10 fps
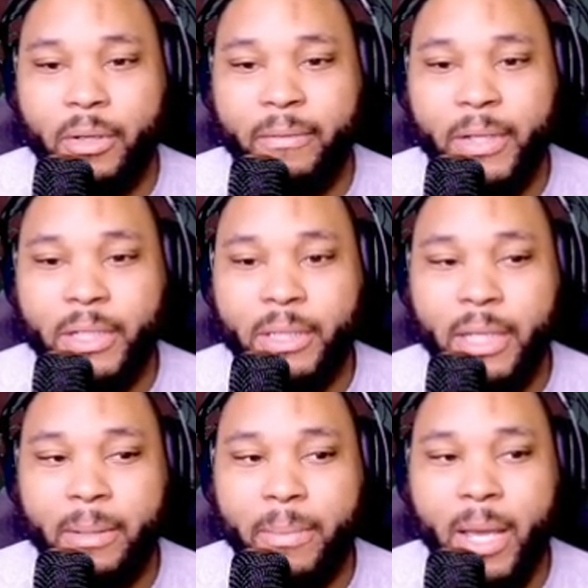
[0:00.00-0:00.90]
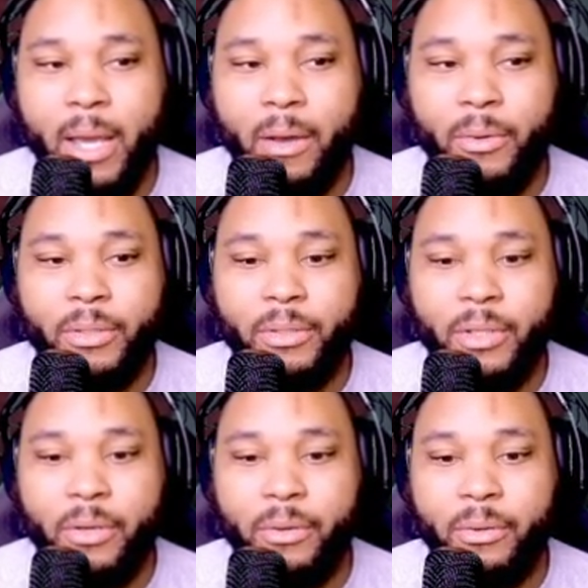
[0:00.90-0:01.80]
Efficiency and power.
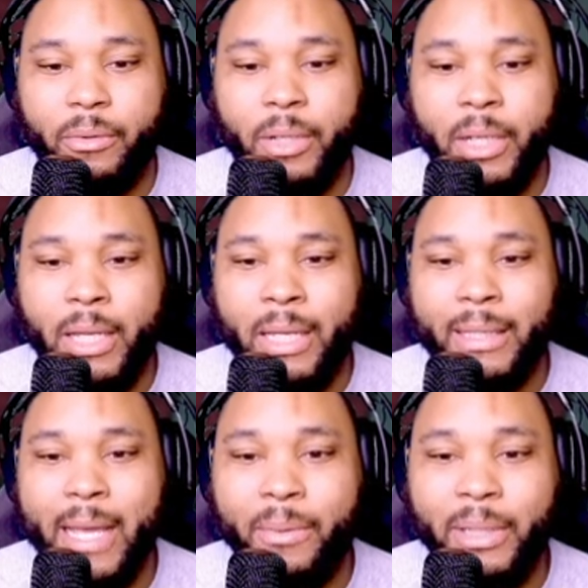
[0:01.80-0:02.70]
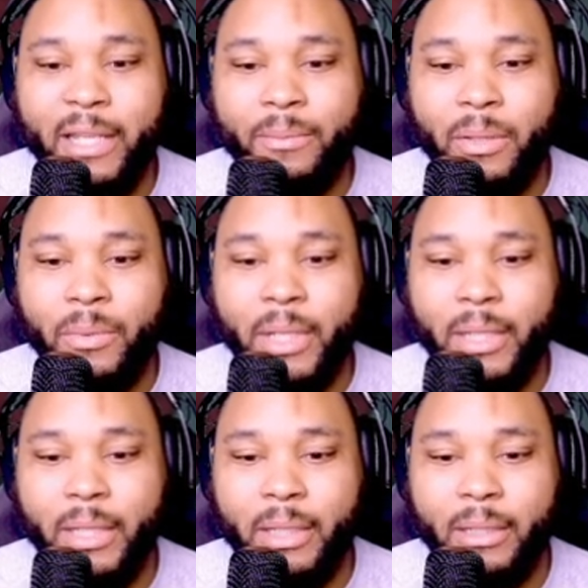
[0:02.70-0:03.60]
So that would leave me
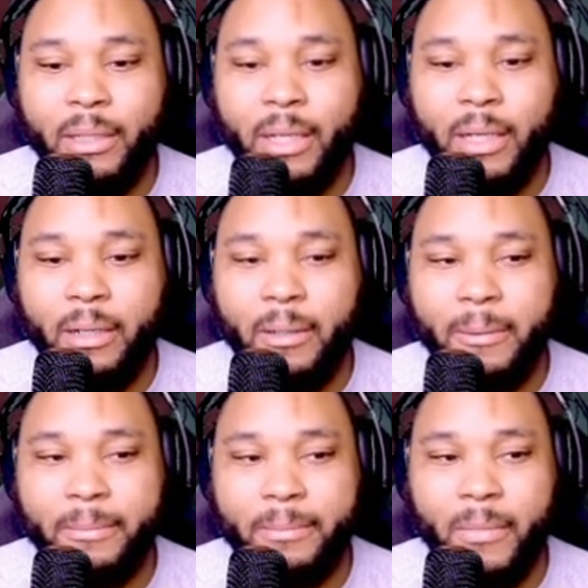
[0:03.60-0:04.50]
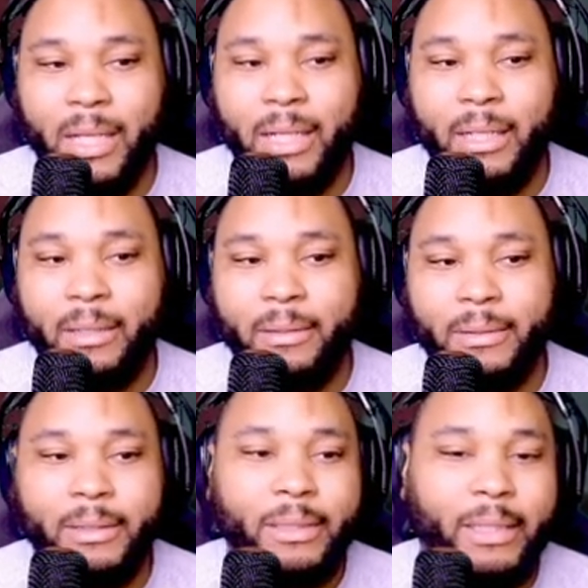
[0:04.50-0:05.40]
with um
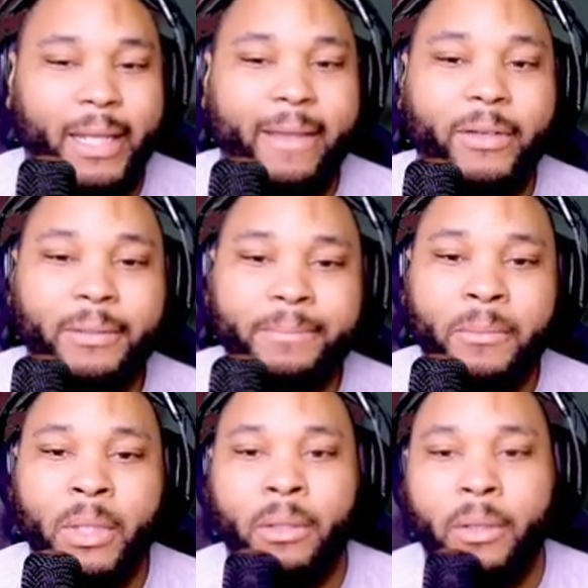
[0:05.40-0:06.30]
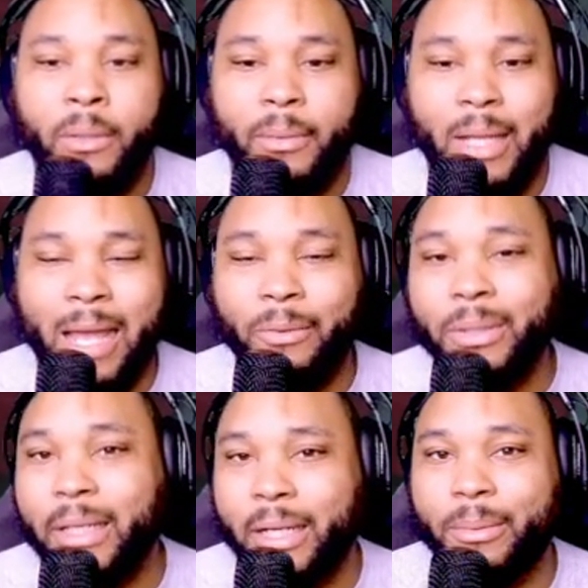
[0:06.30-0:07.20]
Leva, I don't
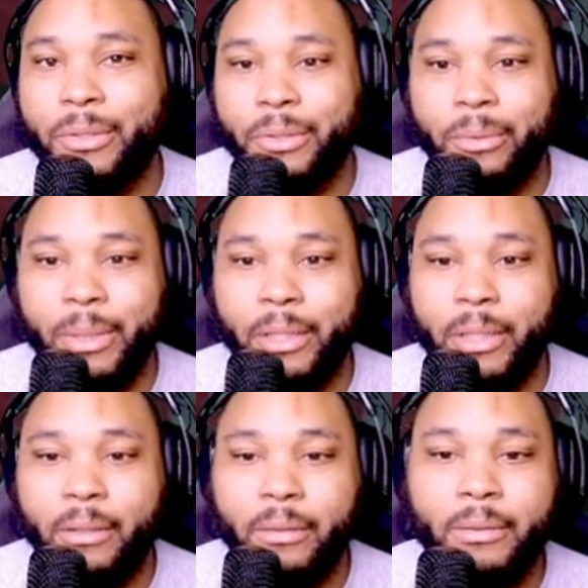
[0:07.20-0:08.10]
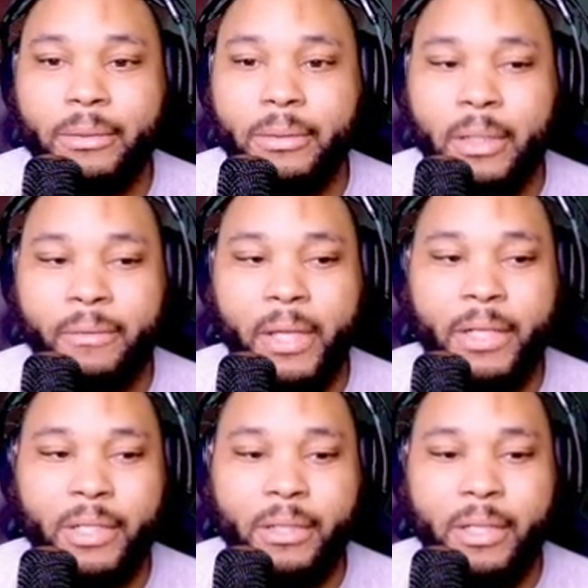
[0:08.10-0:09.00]
really care about the durability of the
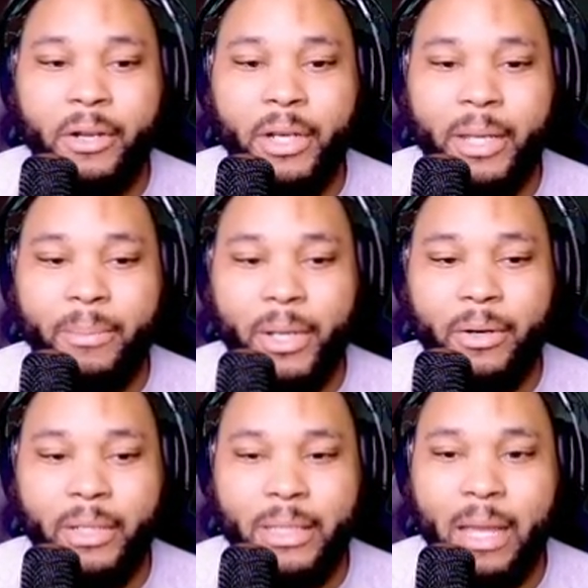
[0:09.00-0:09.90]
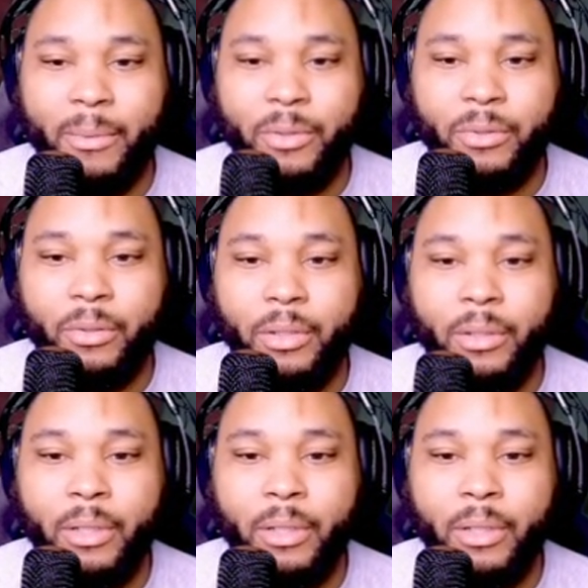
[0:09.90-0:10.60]
engines. They're going to get better as time goes on.